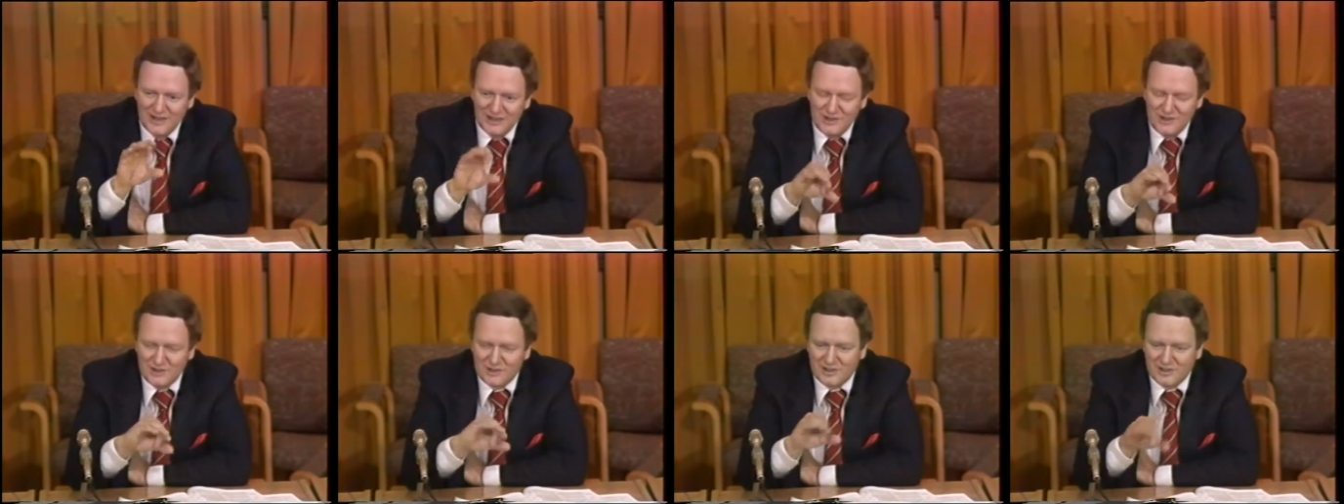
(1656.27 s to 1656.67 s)

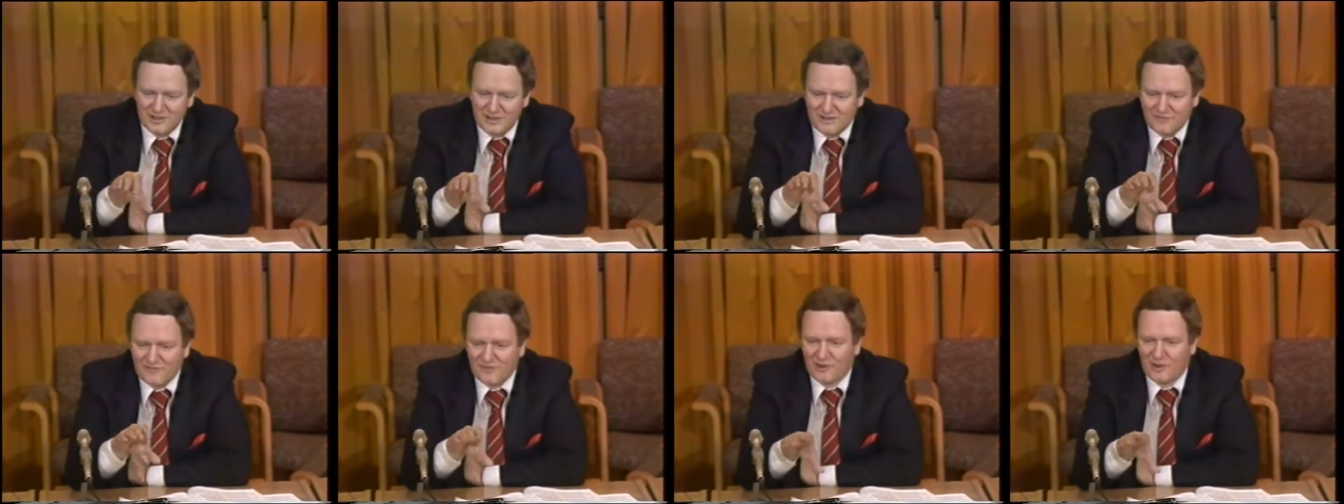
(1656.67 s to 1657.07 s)
you can
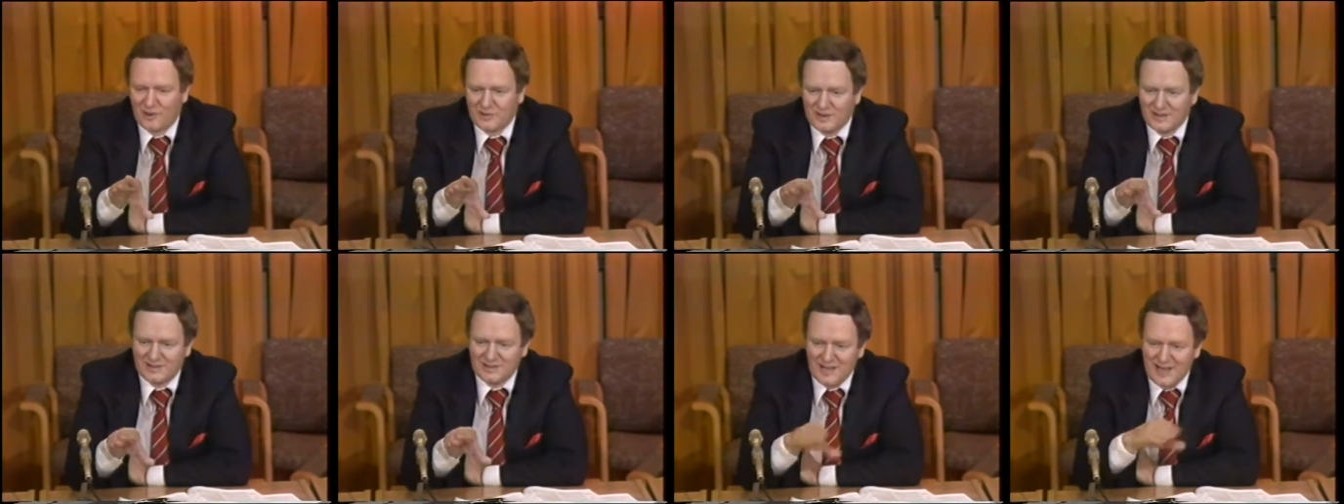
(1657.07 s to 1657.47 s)
infer
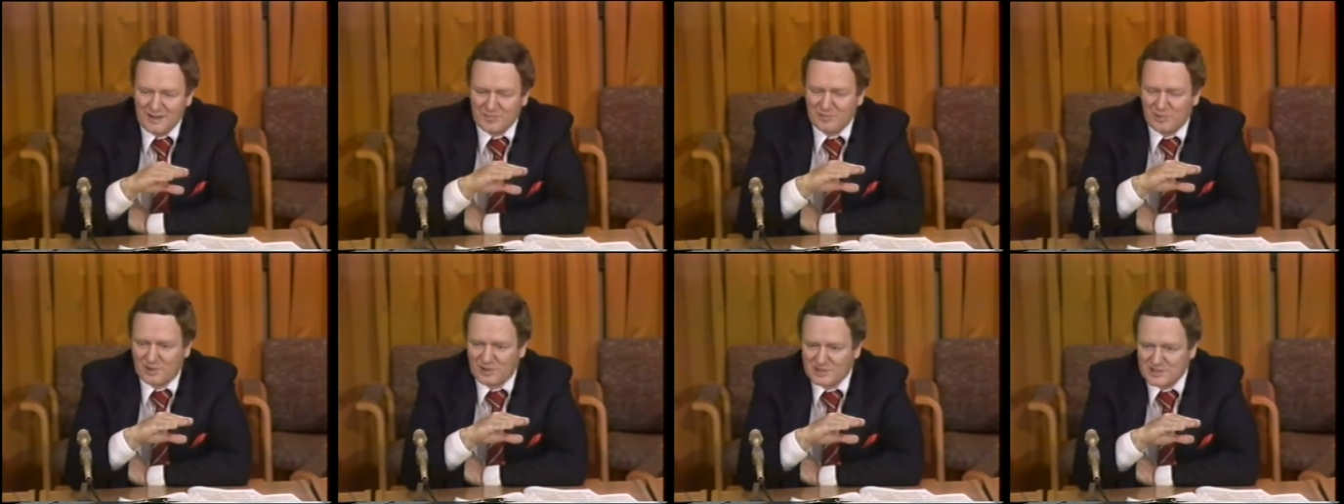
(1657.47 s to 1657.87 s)
that
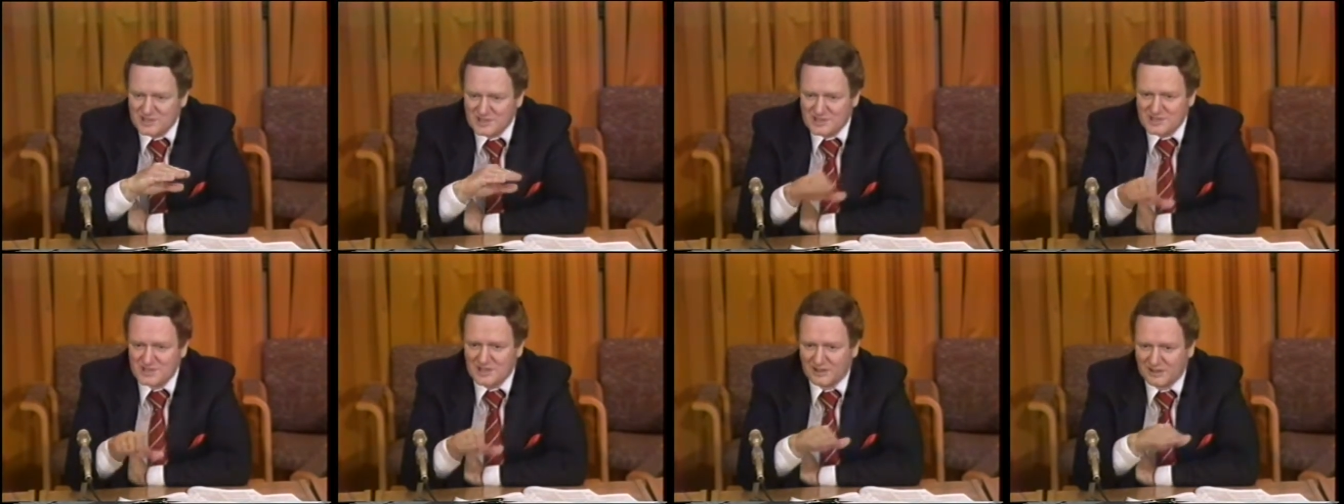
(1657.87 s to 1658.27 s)
that person
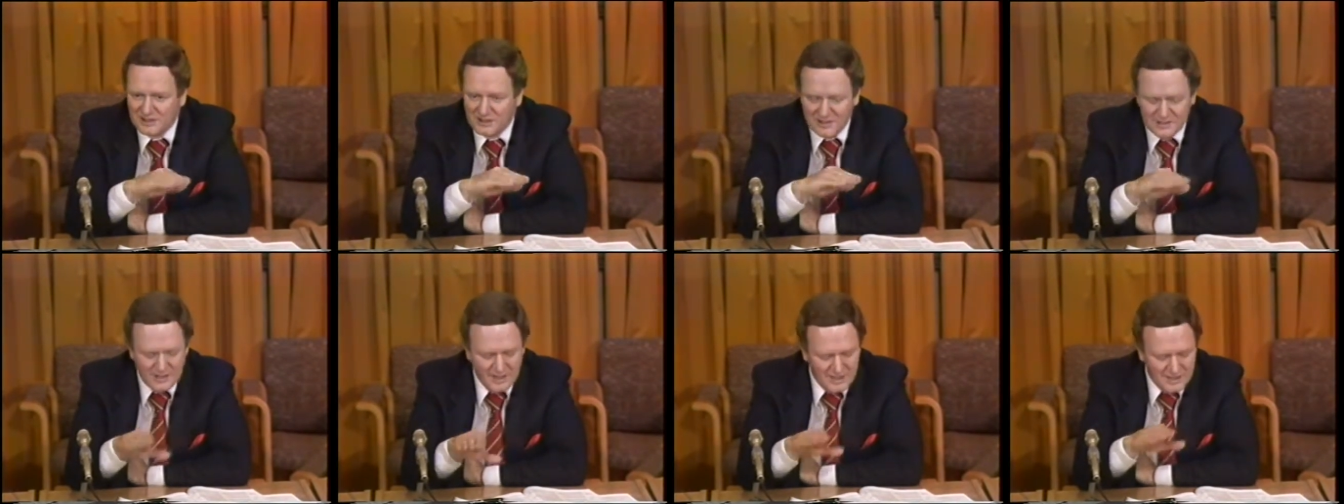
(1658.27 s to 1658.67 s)
is
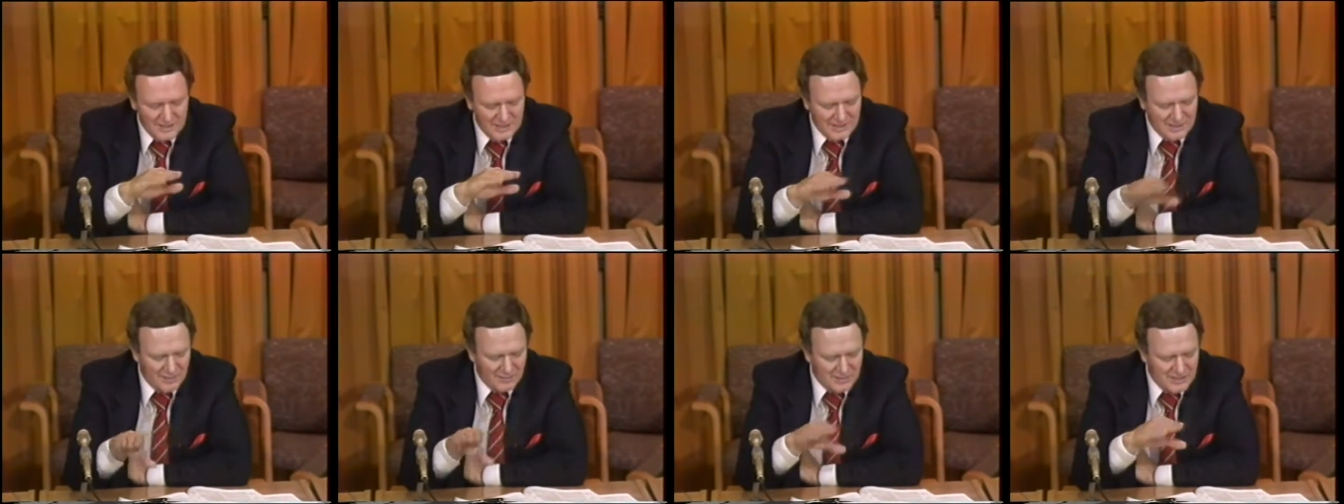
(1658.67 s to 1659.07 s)
under
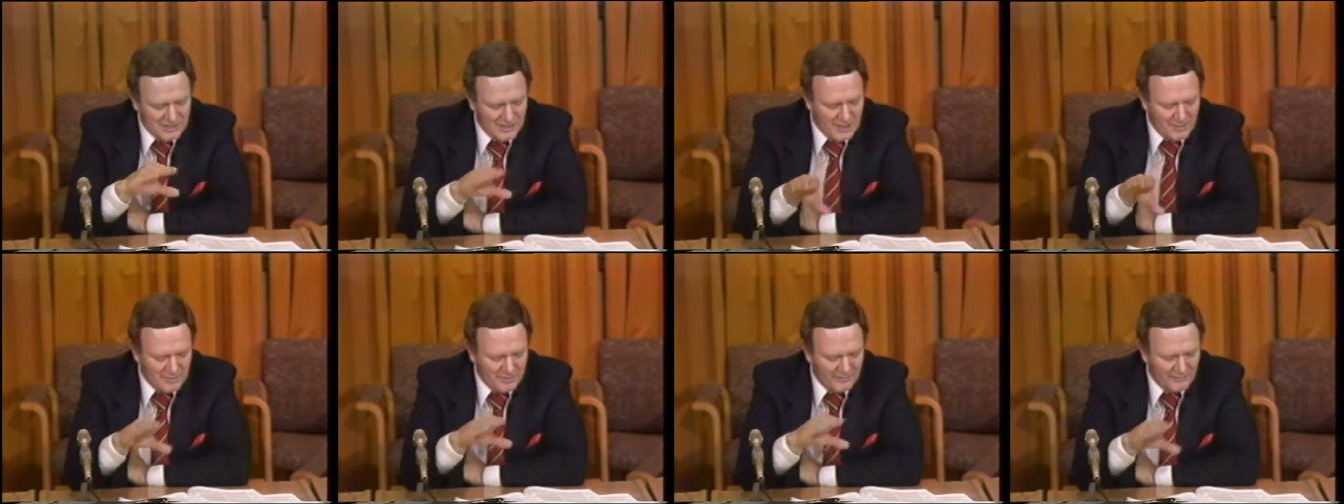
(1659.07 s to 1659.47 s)
some
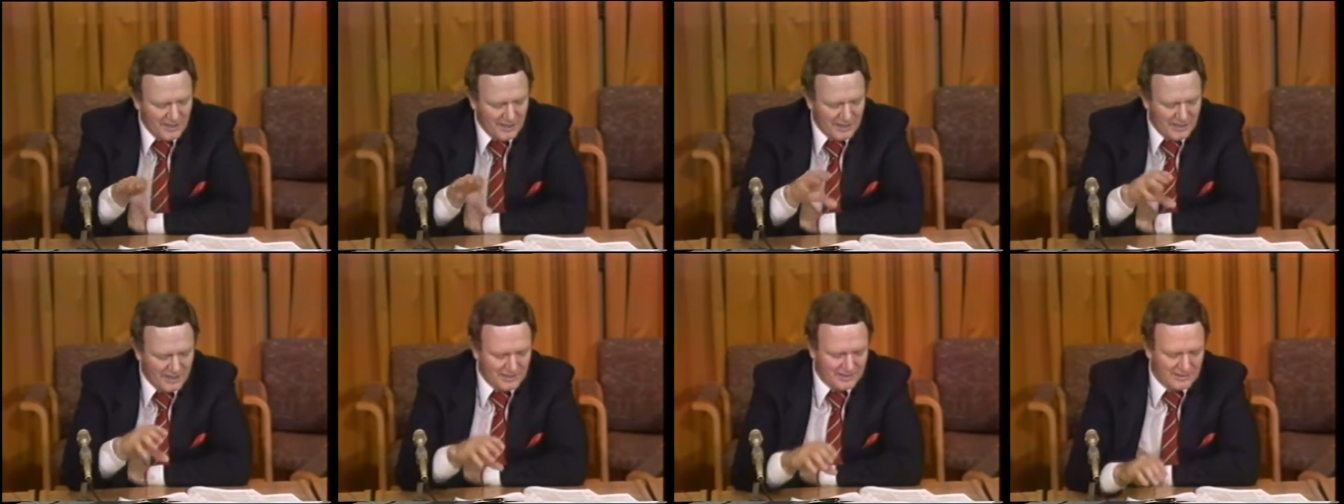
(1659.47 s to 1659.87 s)
type of
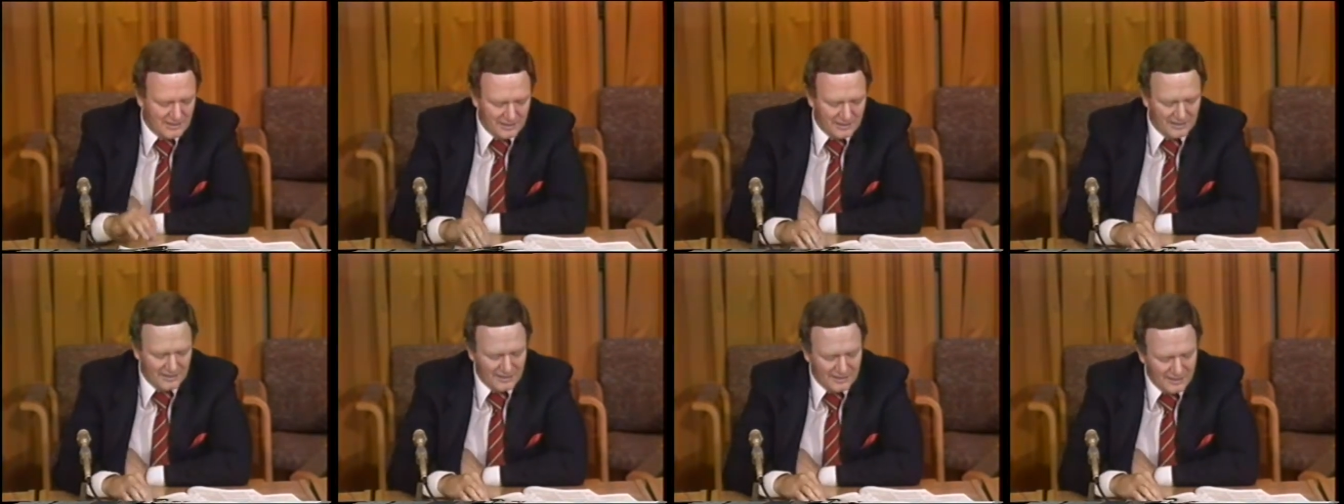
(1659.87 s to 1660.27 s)
aid,
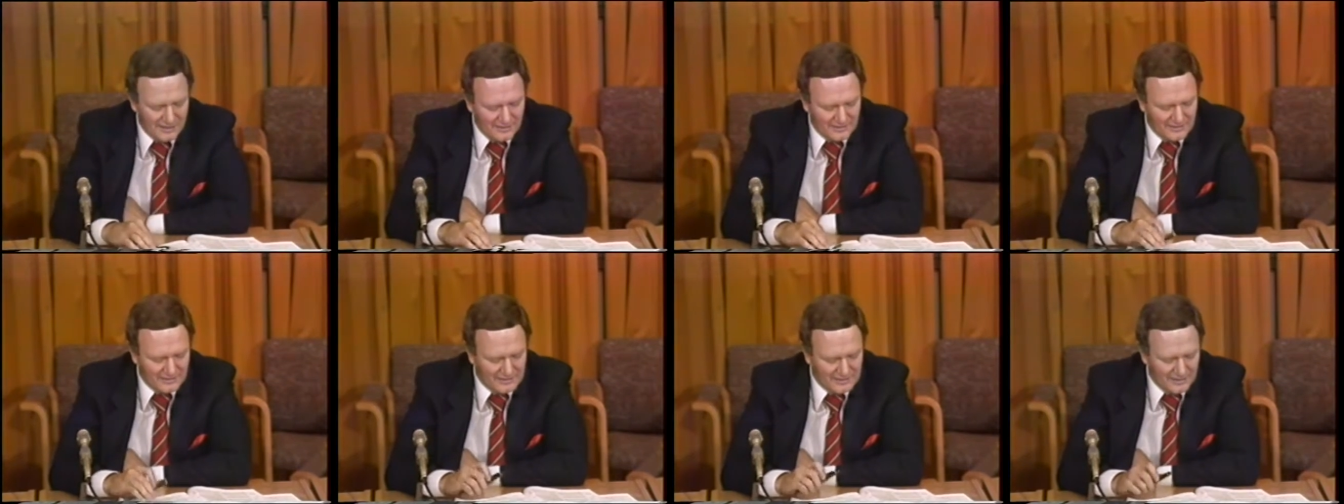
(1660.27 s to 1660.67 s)

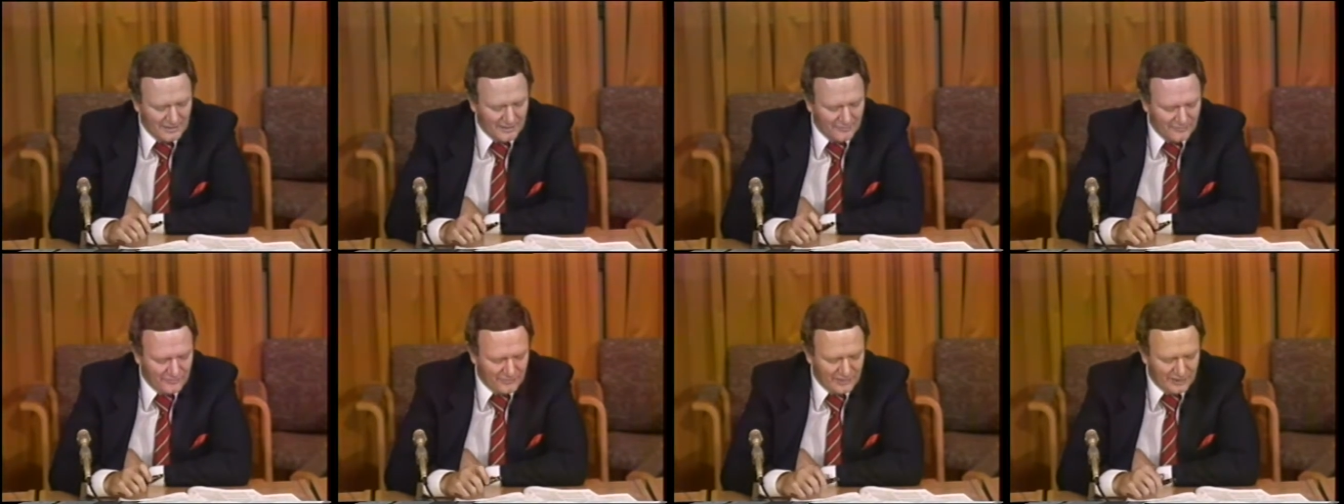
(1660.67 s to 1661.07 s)
uh,
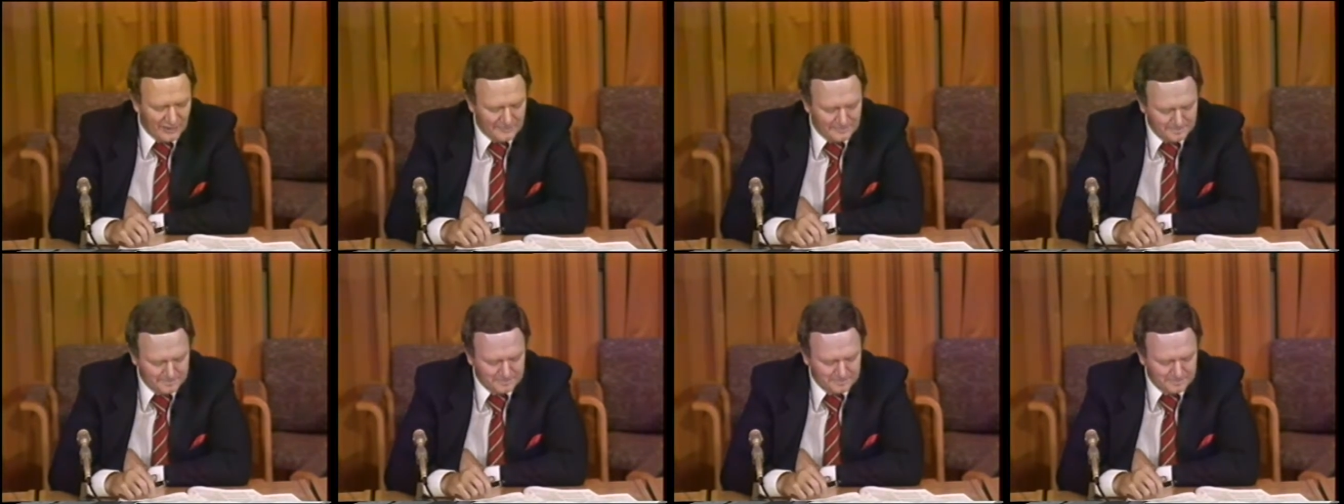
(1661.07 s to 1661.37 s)
of uh,